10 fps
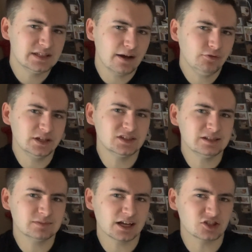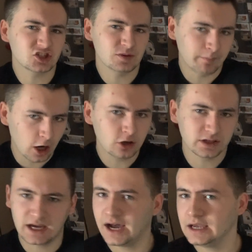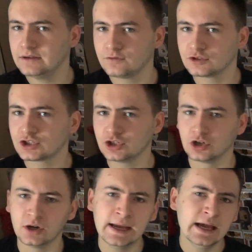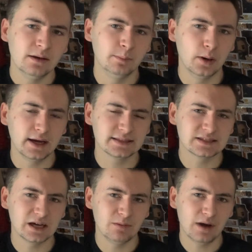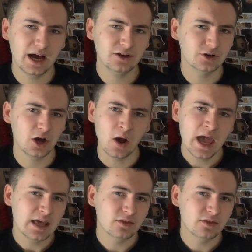He definitely seems like a smart guy for sure, but I don't know.